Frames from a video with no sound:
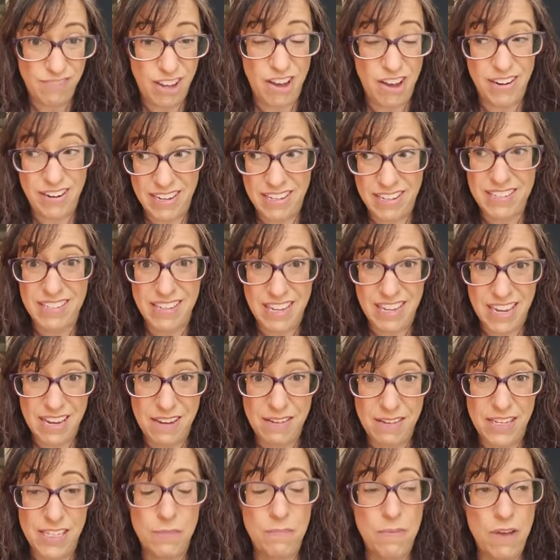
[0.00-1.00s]
honestly,
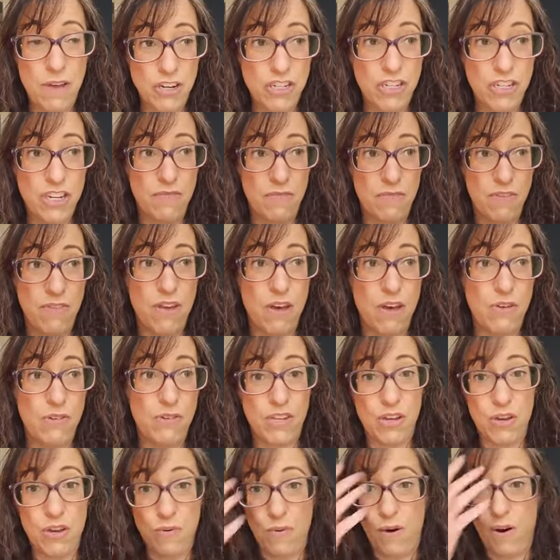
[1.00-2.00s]
especially for
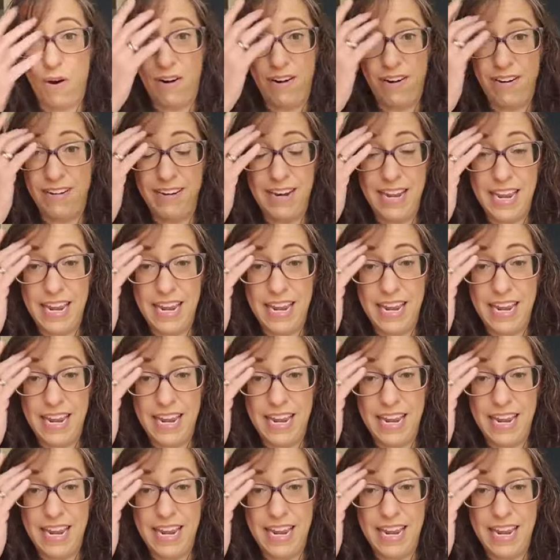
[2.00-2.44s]
those who aren't